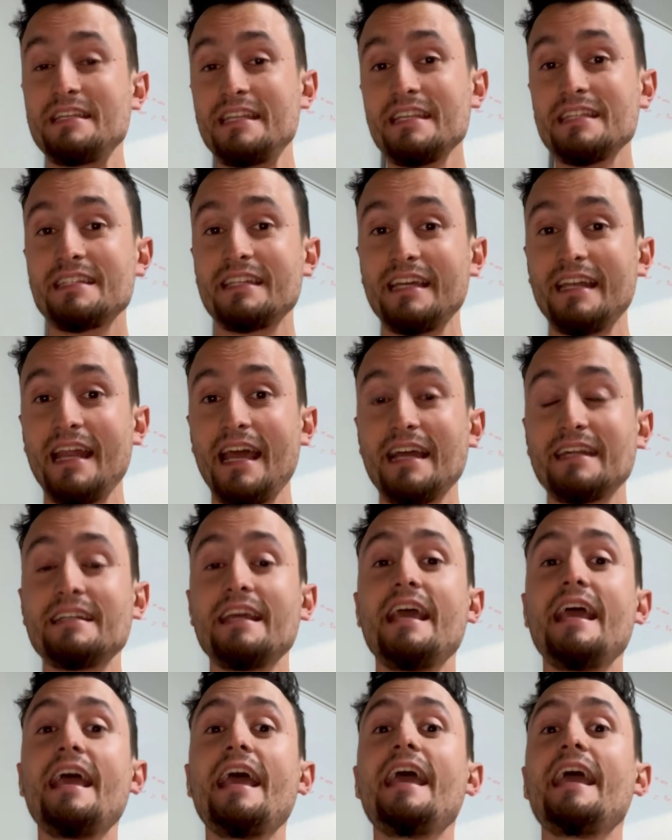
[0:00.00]
disconnect
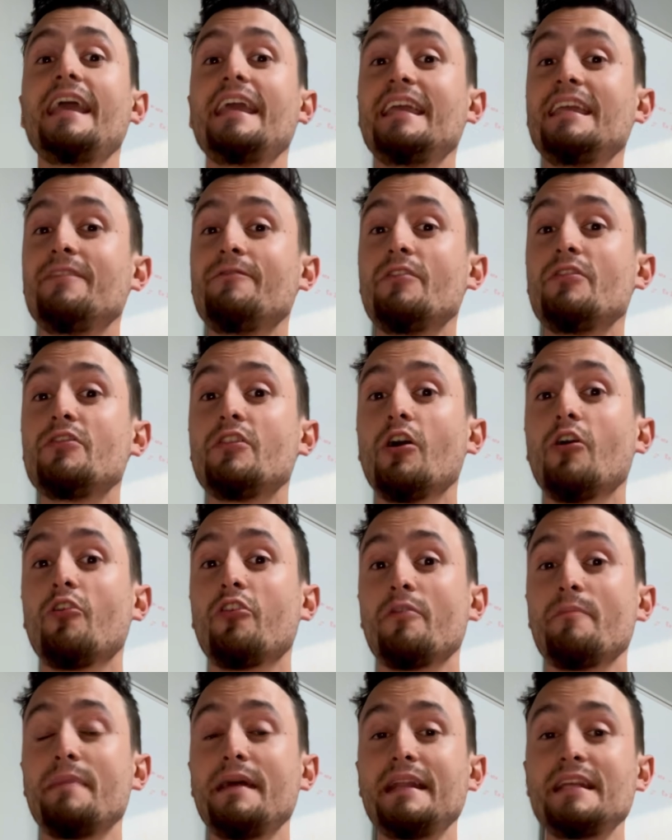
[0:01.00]
even though
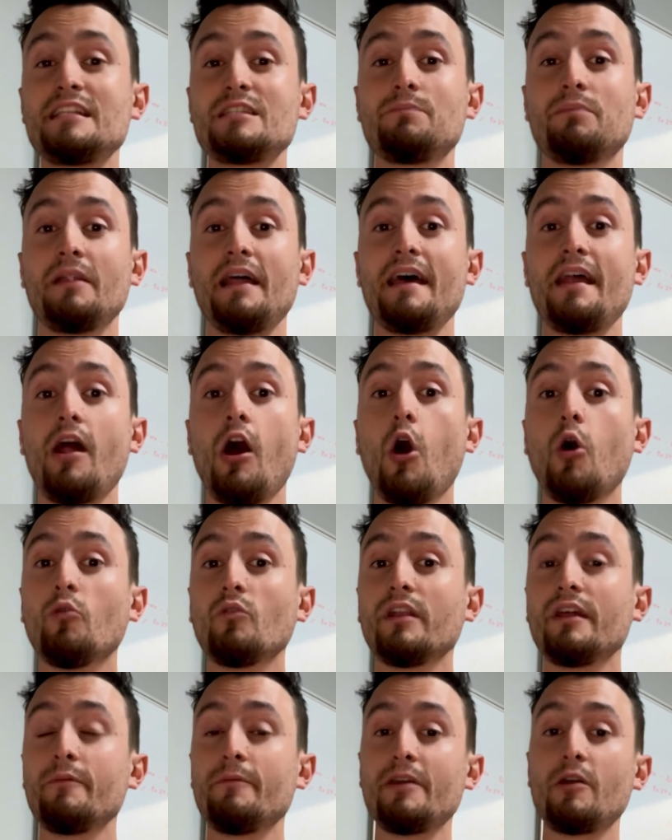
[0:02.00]
their mini split
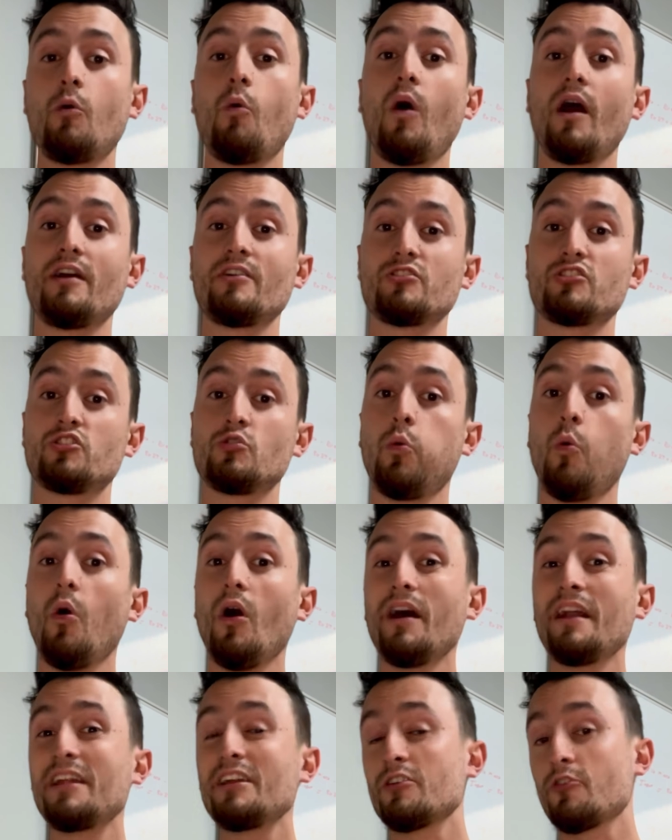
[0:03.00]
only requires
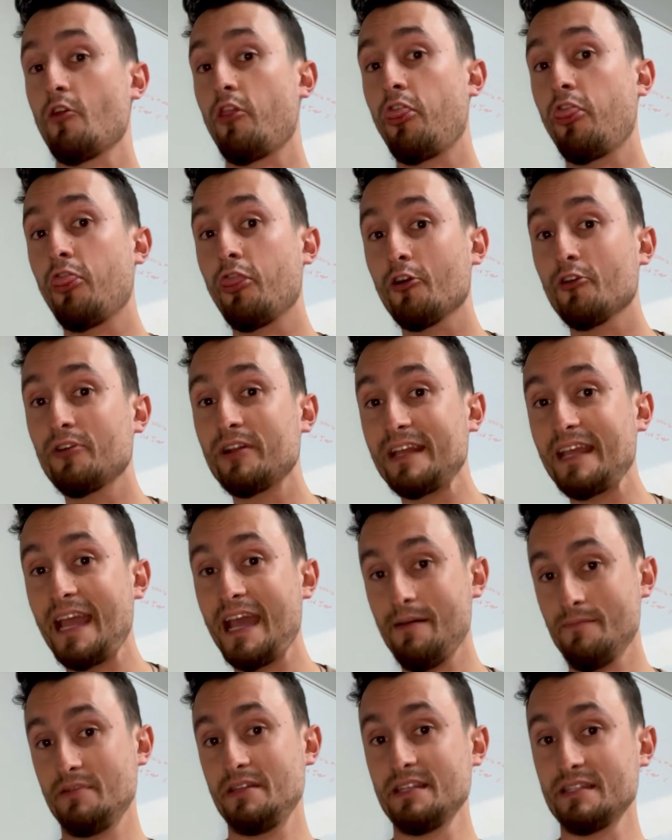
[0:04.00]
20 or 30
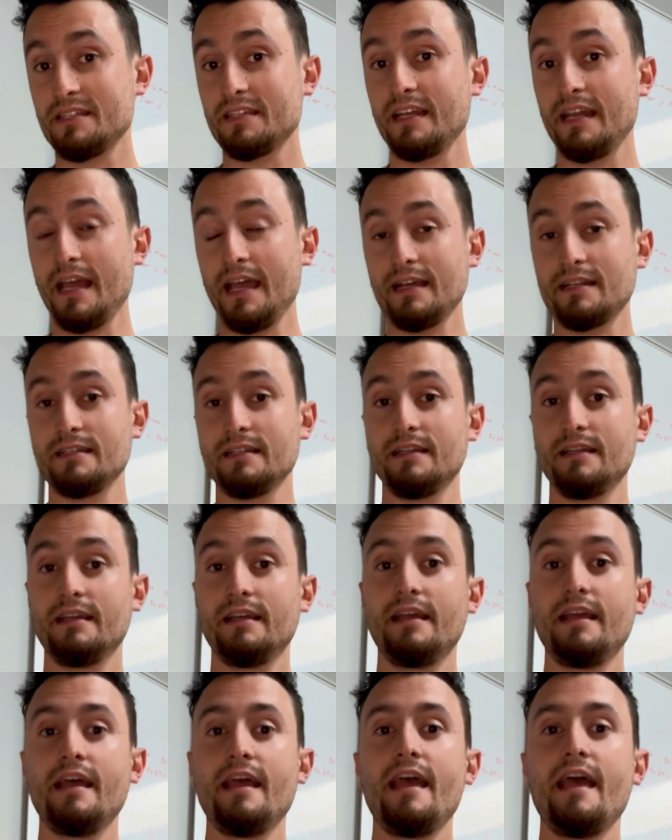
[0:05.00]
amp disconnect.
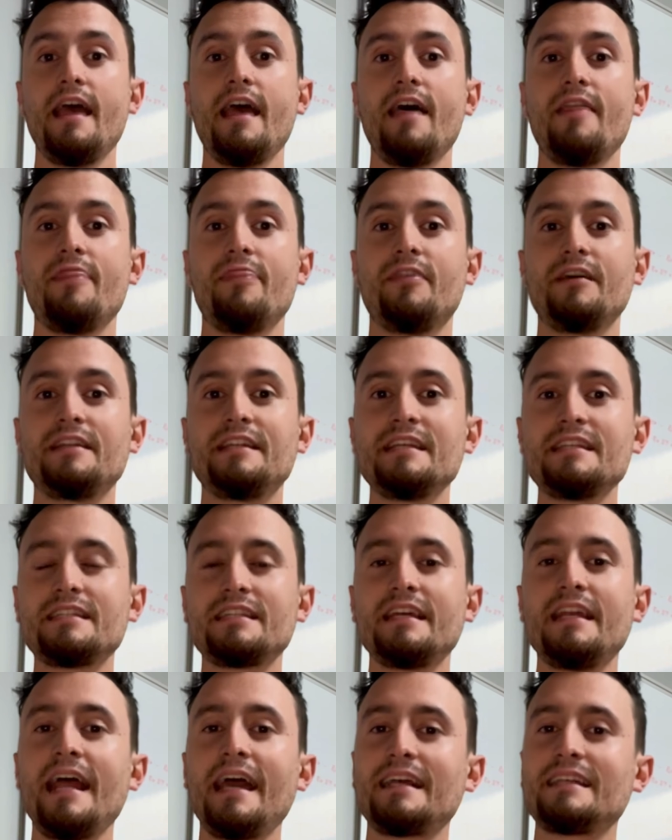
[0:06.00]
The
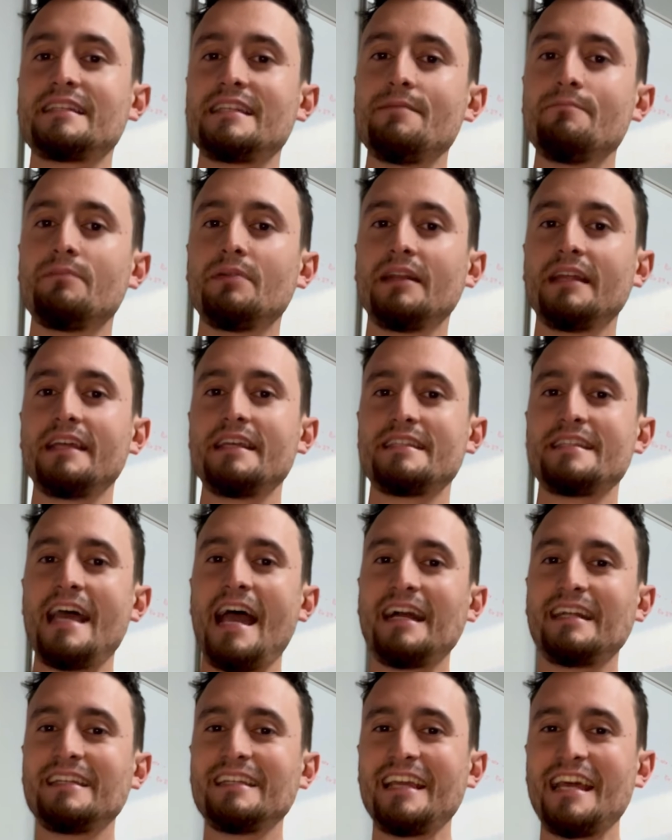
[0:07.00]
disconnect simply is
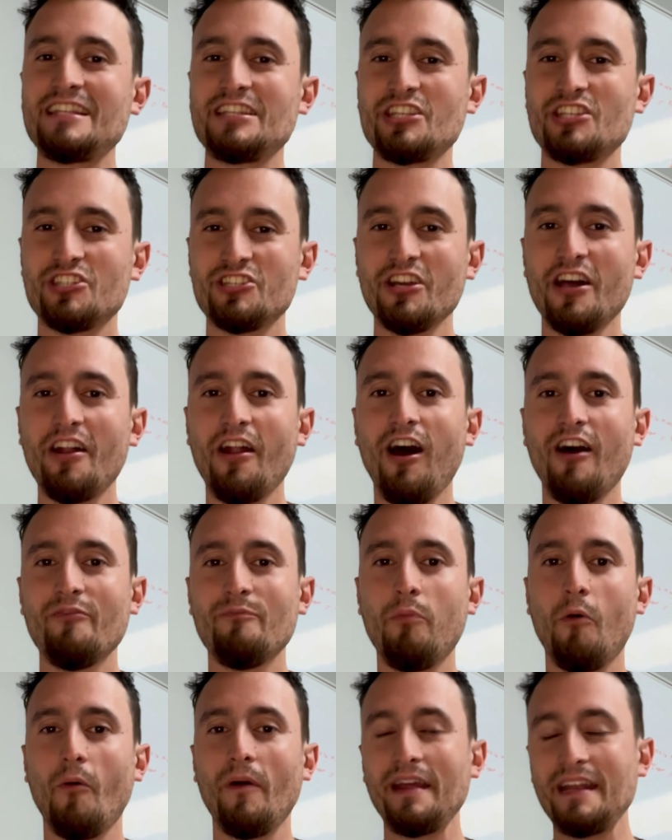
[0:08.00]
acting as a shutoff
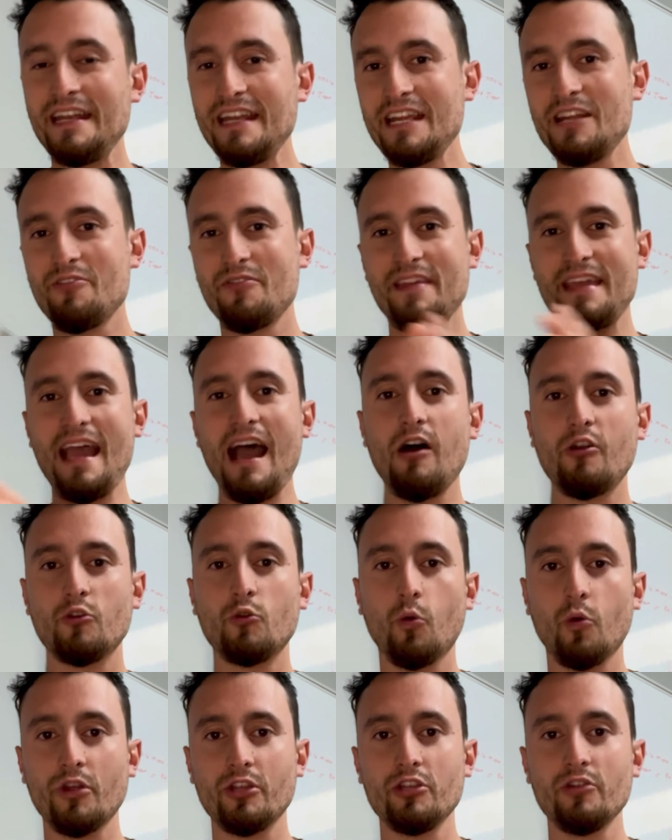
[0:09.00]
point near the
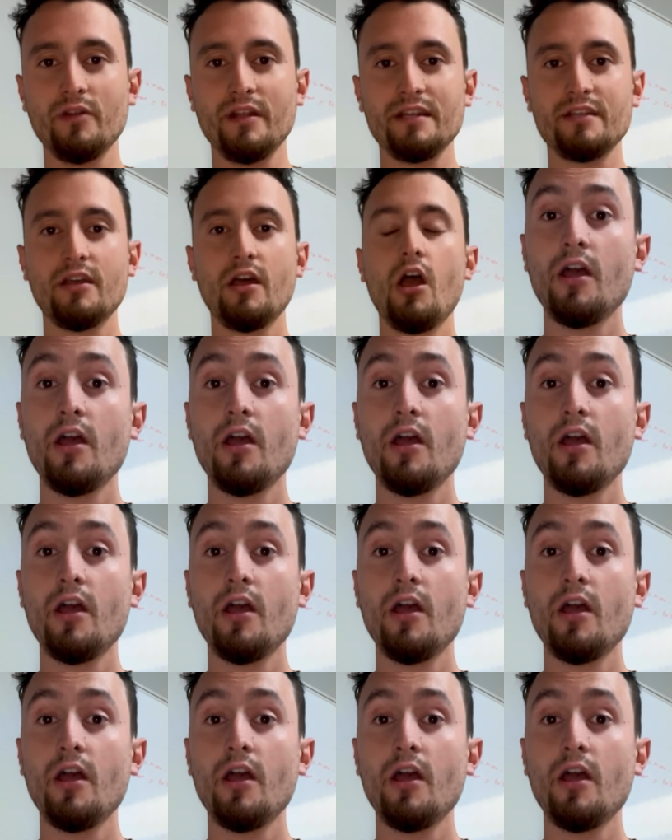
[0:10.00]
outdoor unit.